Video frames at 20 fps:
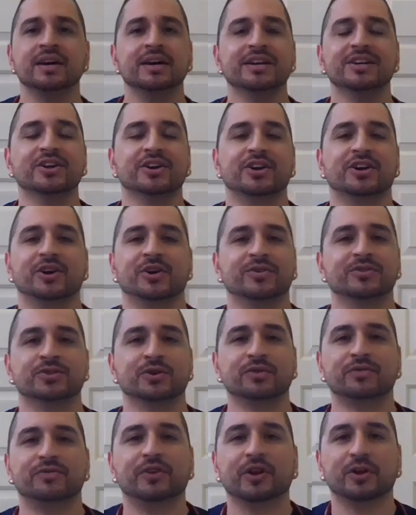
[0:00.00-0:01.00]
No, no, no.
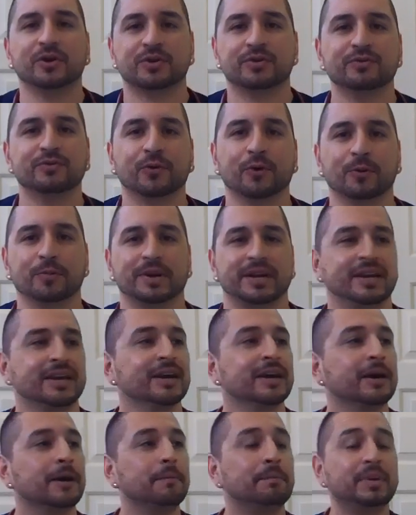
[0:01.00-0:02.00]
Don't follow conformity.
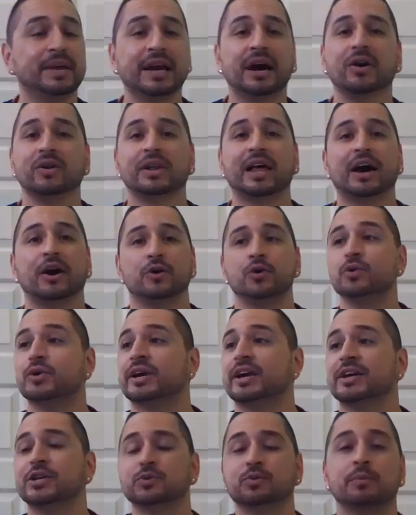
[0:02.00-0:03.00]
Be out loud. Who
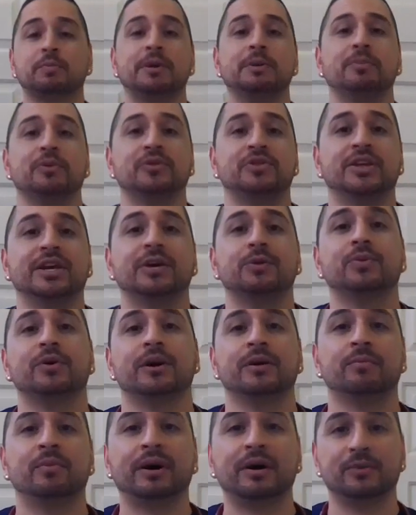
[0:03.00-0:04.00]
cares what people think
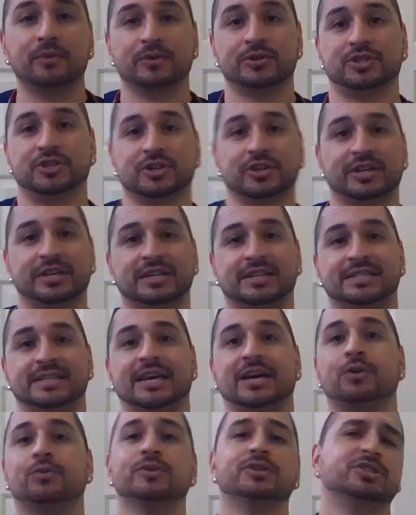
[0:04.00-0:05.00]
about what you're going to
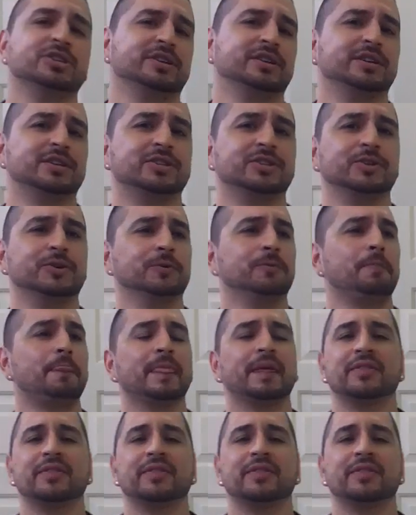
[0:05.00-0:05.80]
say, what you're going to do?